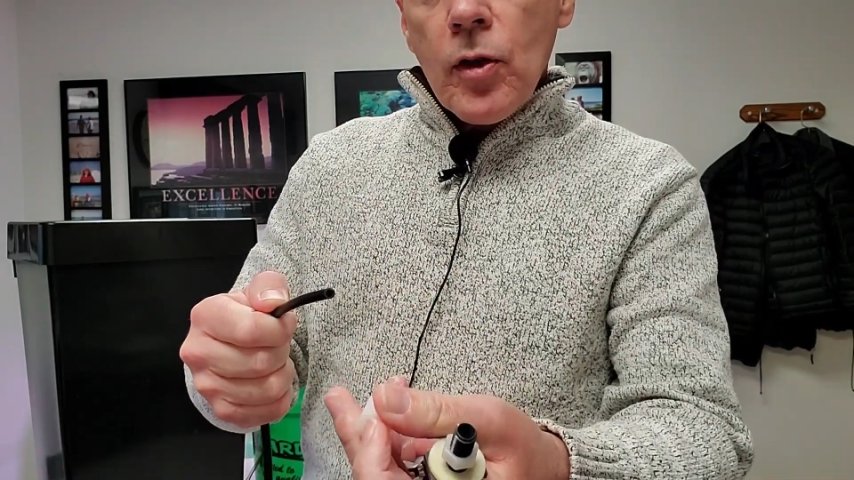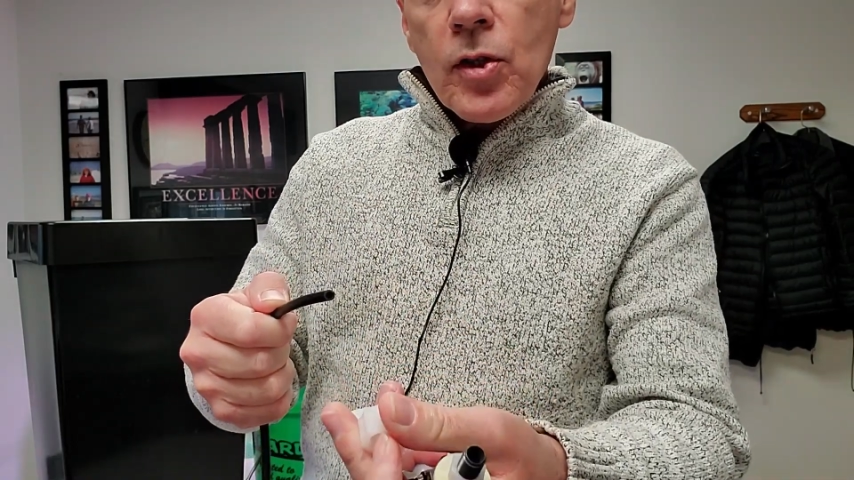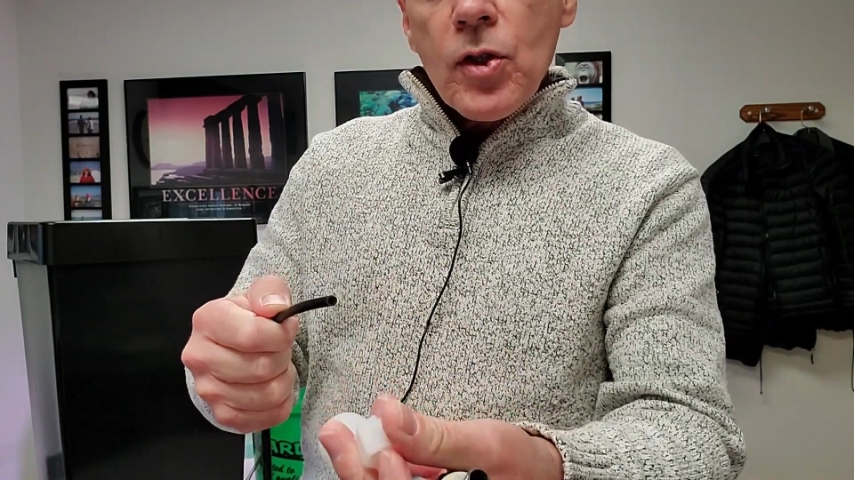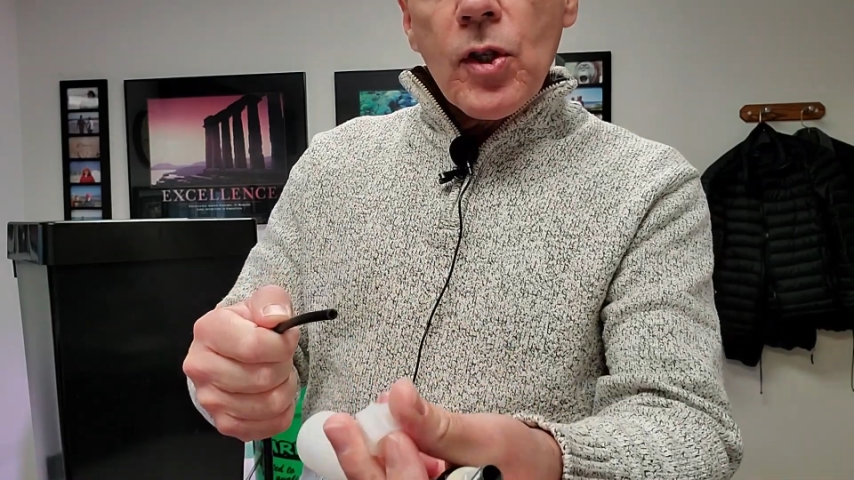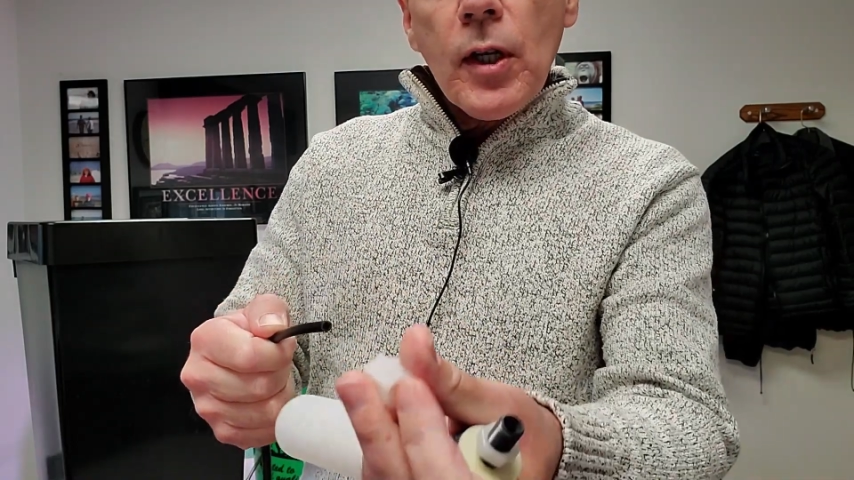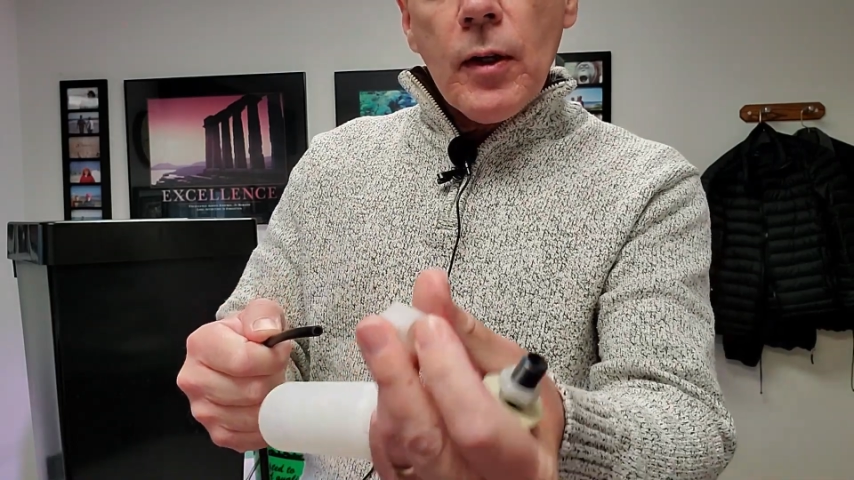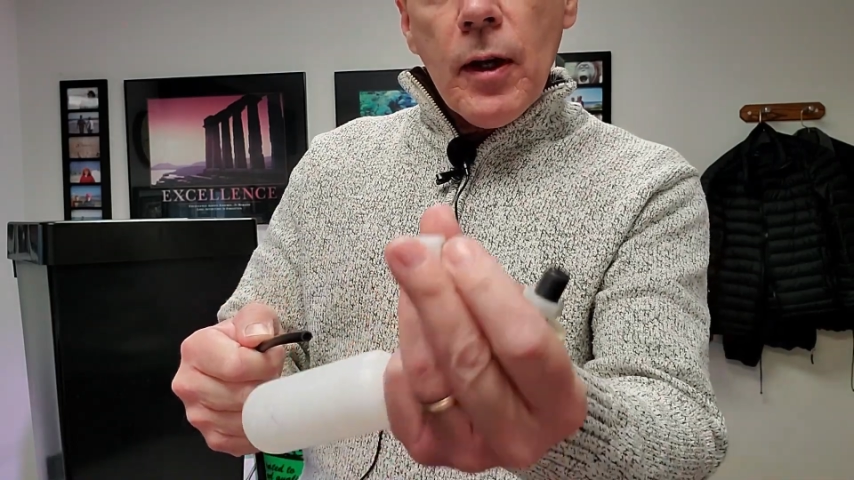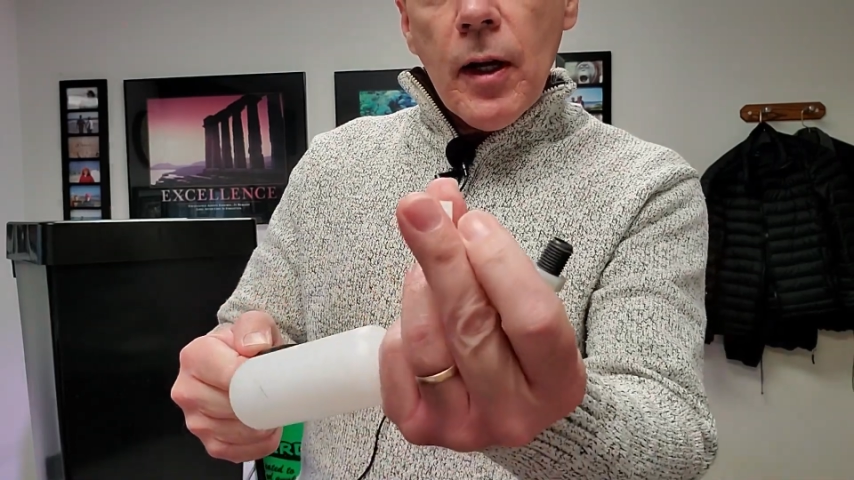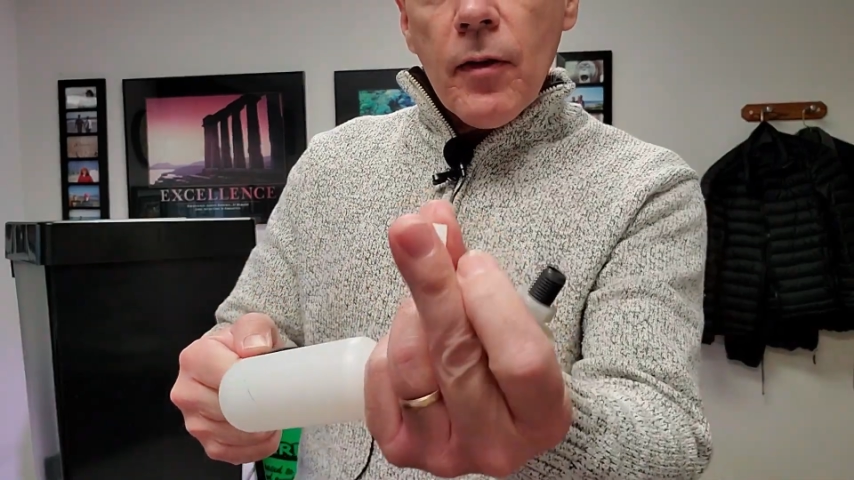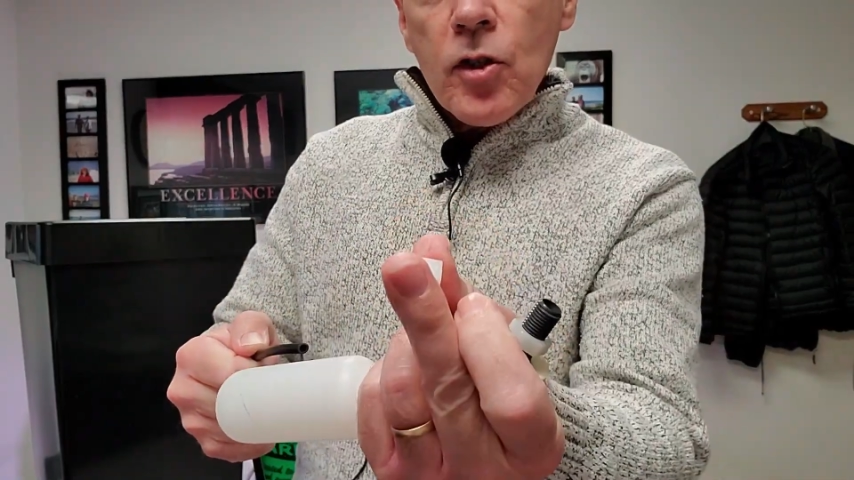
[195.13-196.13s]
this
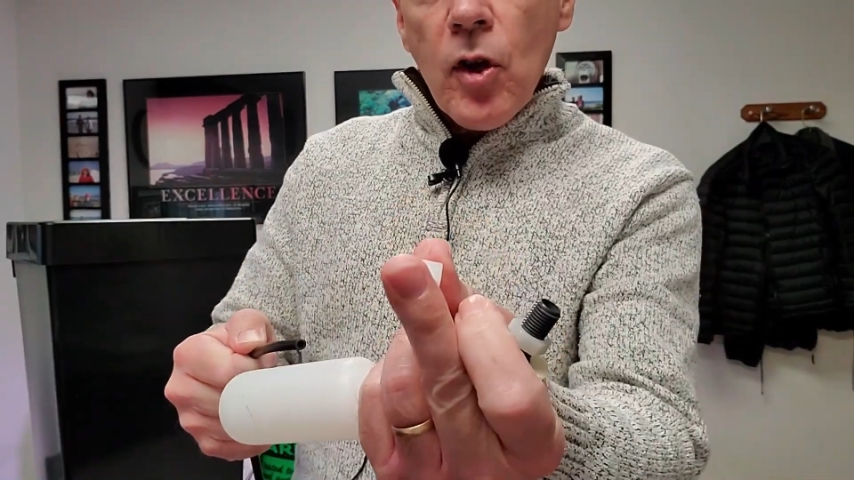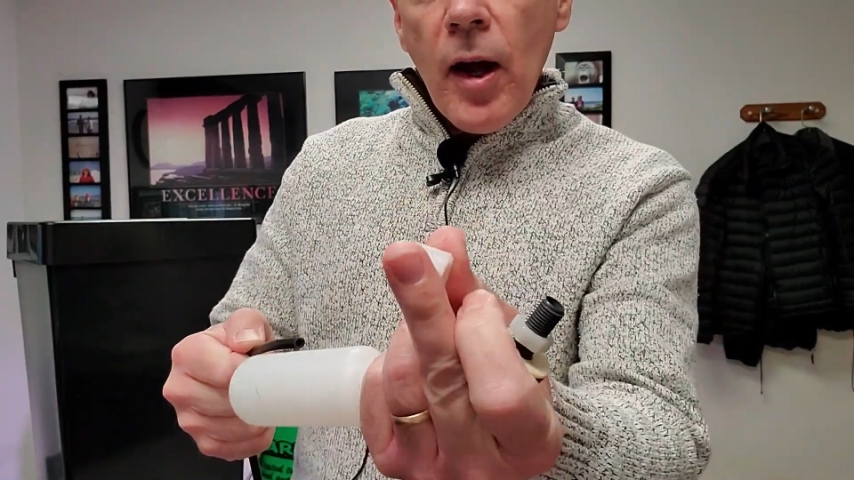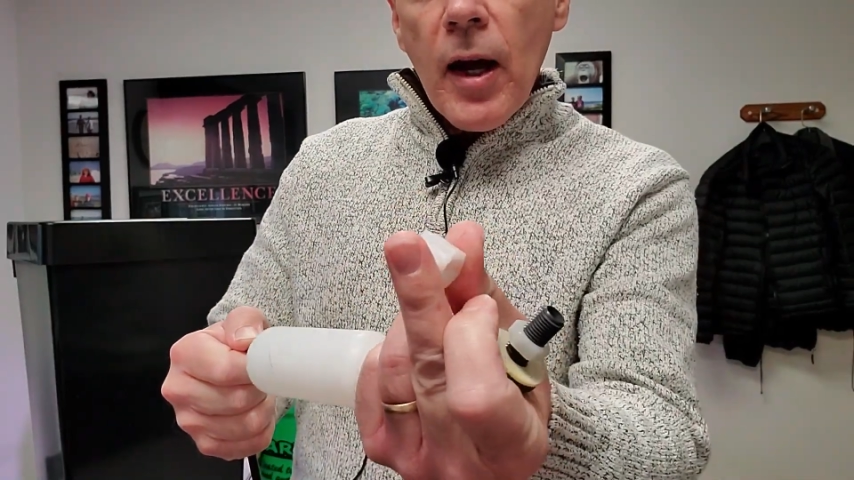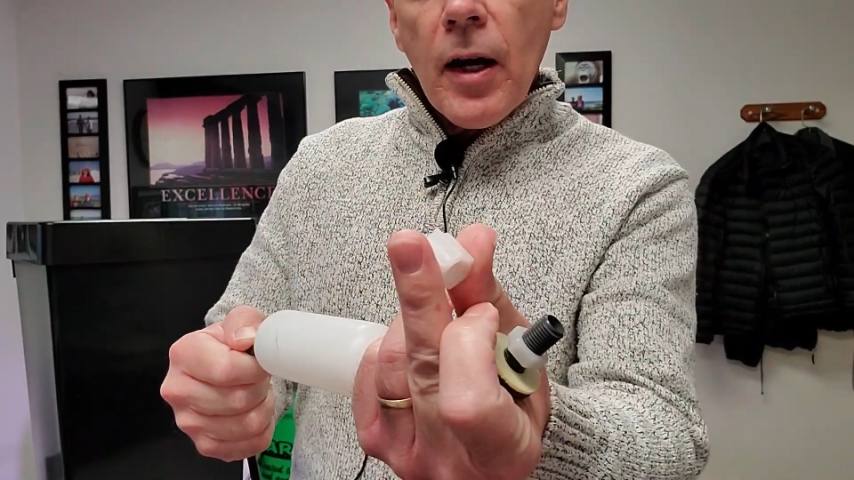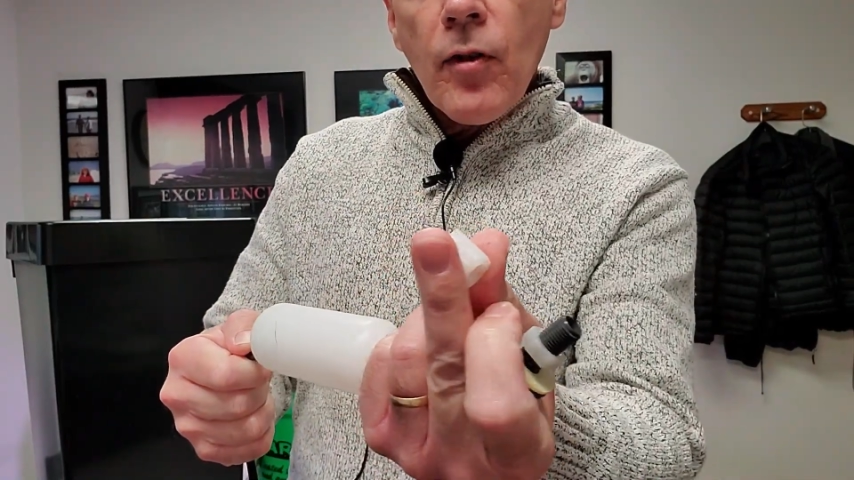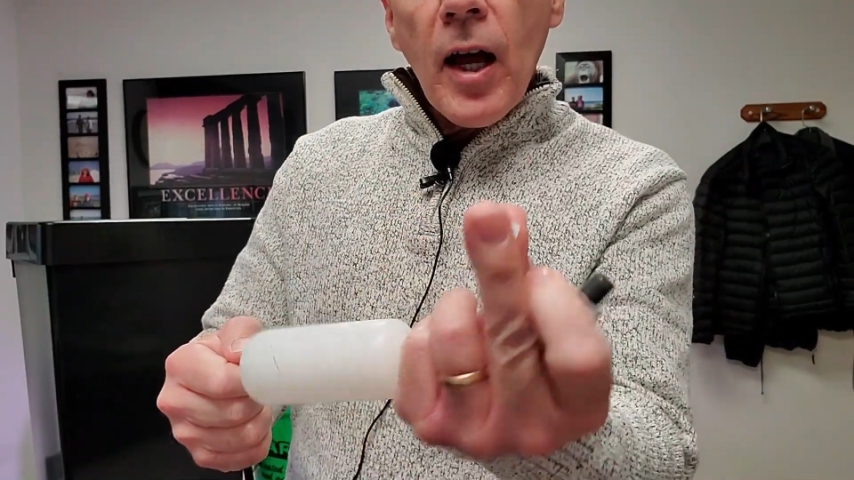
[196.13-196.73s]
nut that you have,